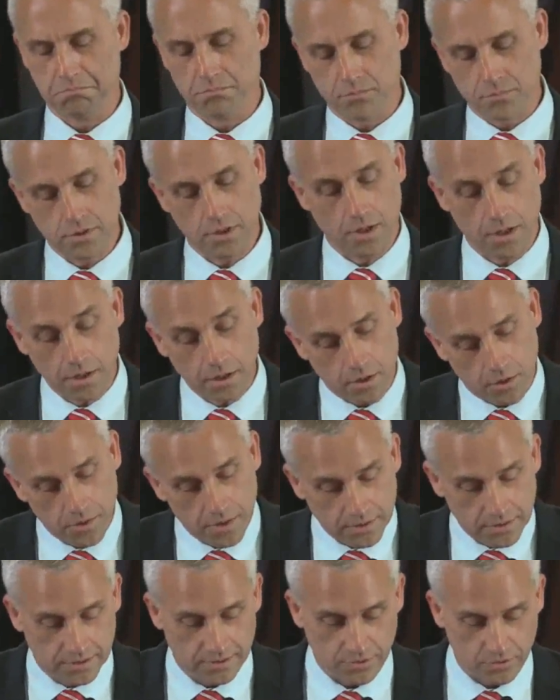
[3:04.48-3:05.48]
So, you know,
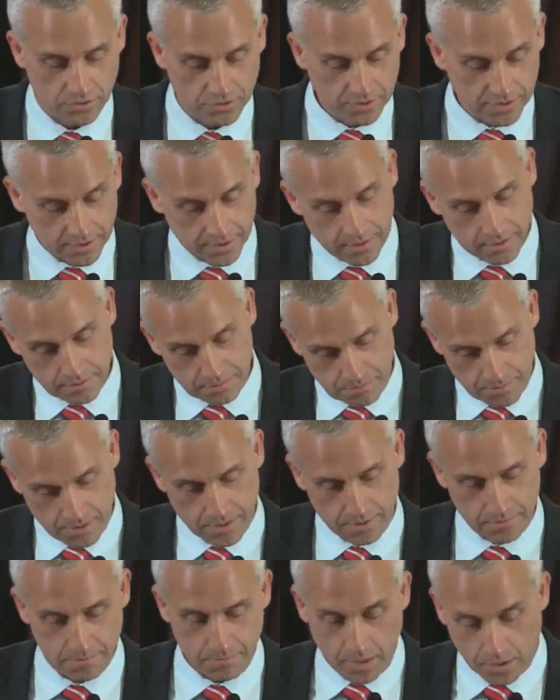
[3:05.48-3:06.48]
that's interesting.
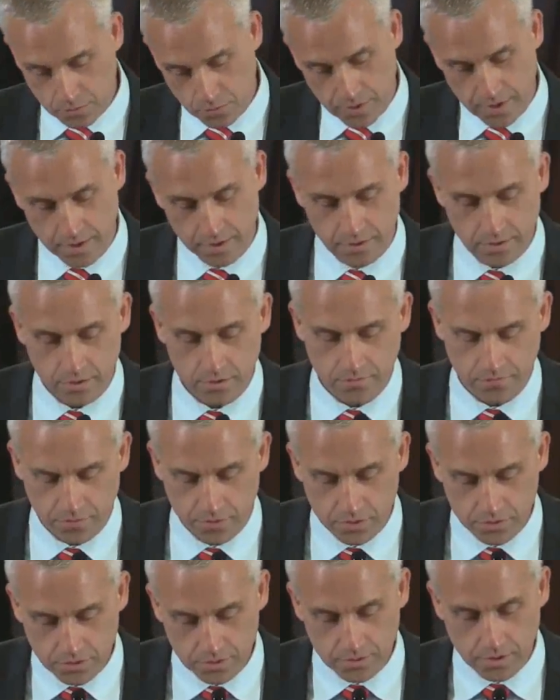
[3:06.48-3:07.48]
And, I'll read it to you.
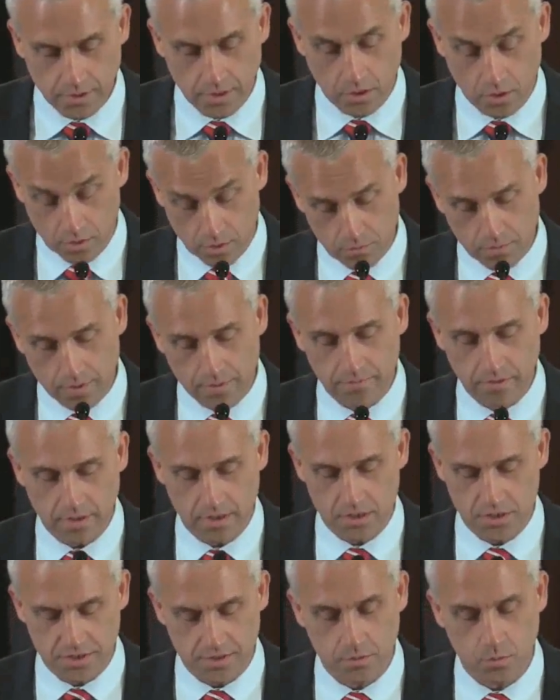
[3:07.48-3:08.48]
First, or
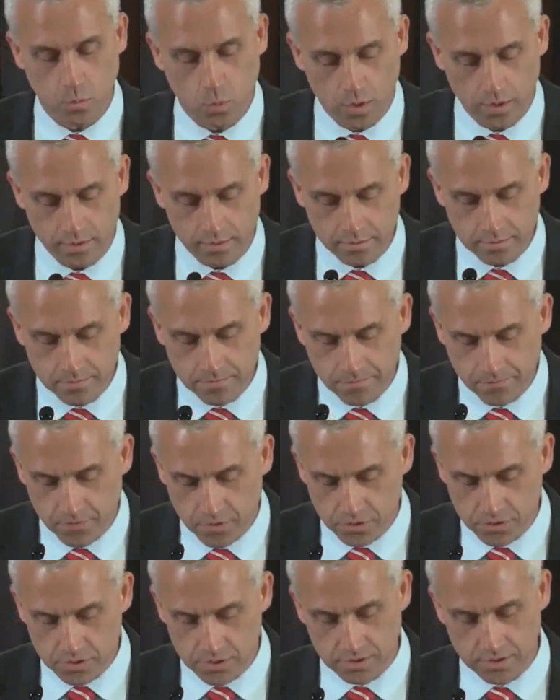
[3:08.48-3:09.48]
Revelation 1,
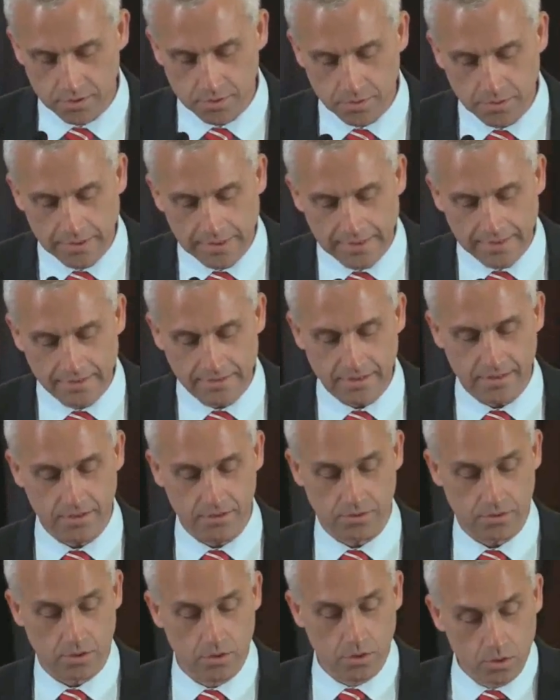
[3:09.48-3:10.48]
verse 2
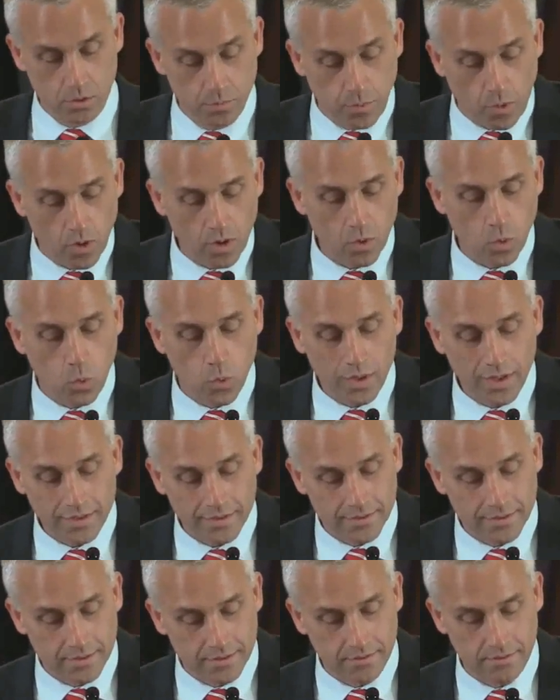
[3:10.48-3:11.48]
says, Who bore
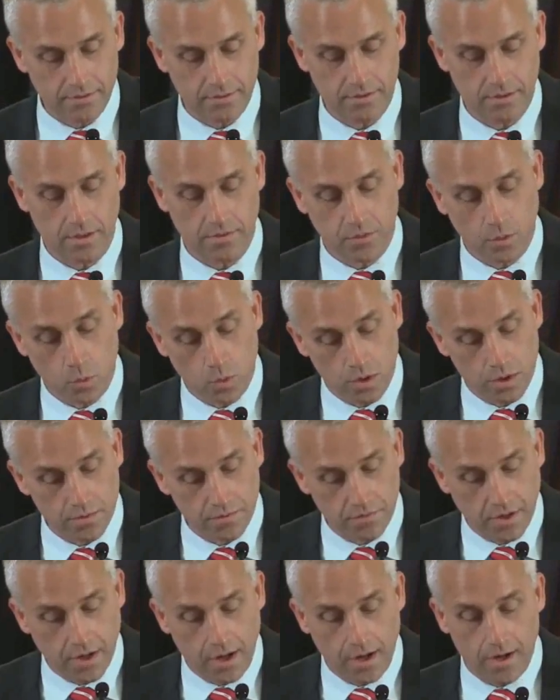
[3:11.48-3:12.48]
witness of the word
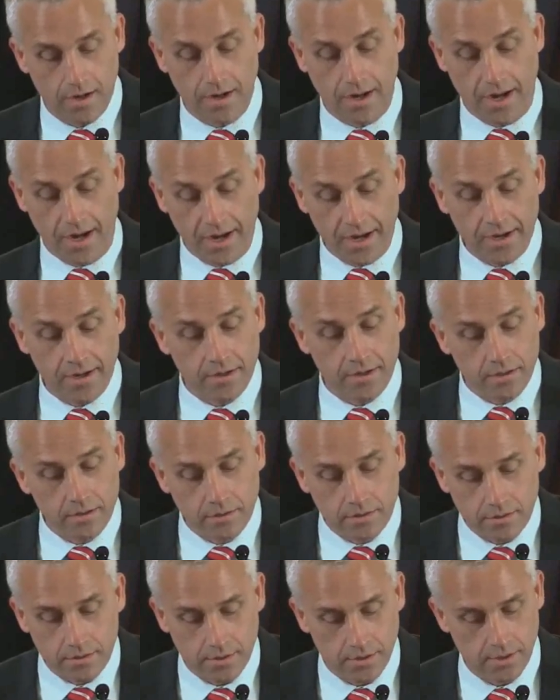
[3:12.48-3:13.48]
of God
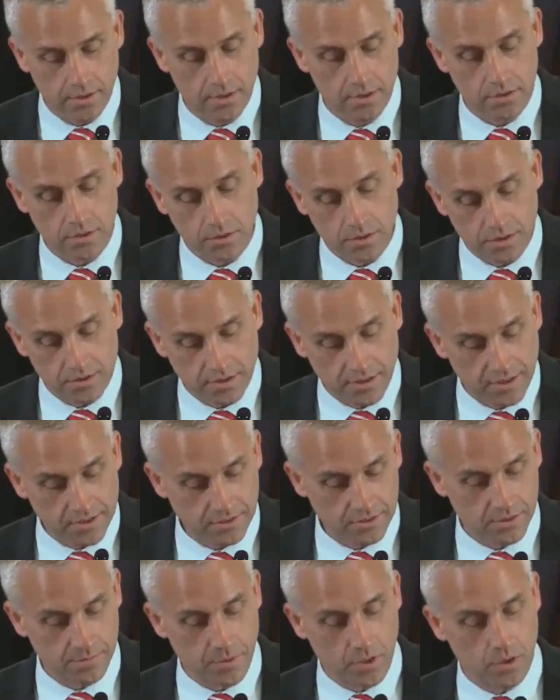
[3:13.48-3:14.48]
and to the
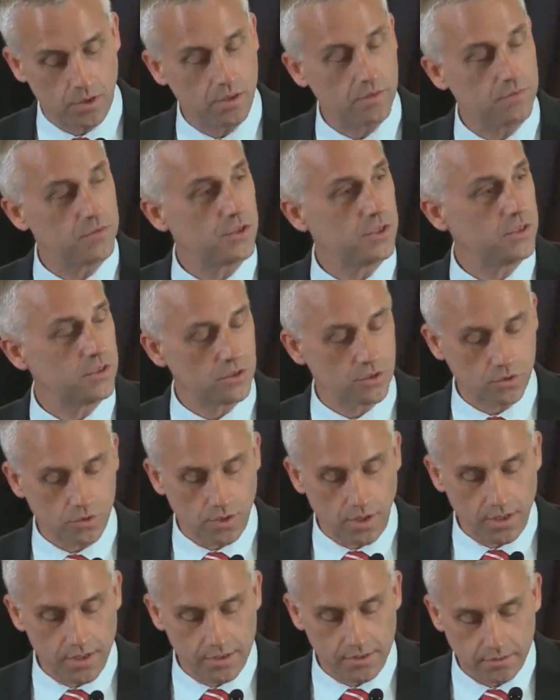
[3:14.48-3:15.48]
testimony of Jesus
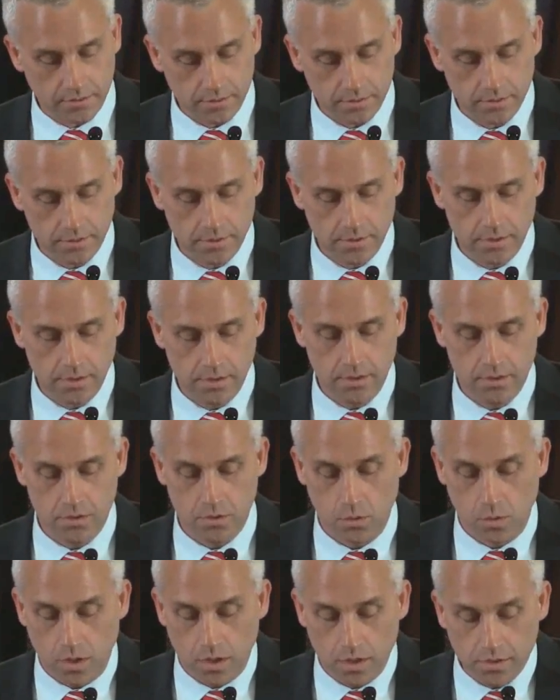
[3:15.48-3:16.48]
Christ,
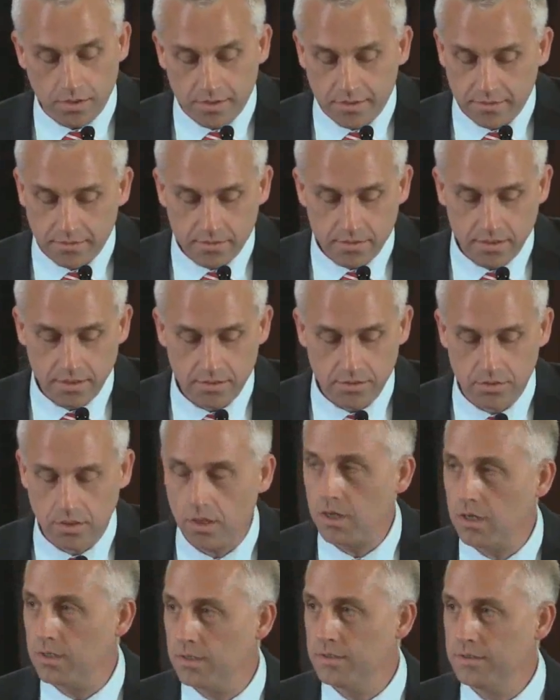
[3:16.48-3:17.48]
to all things that he
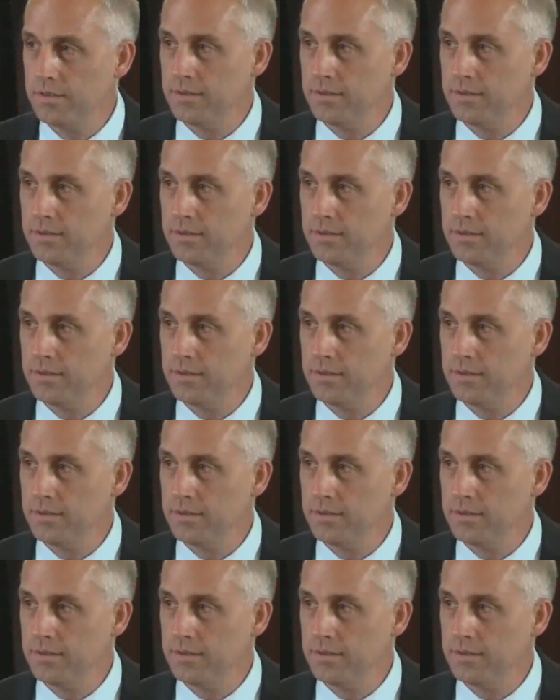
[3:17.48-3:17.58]
saw.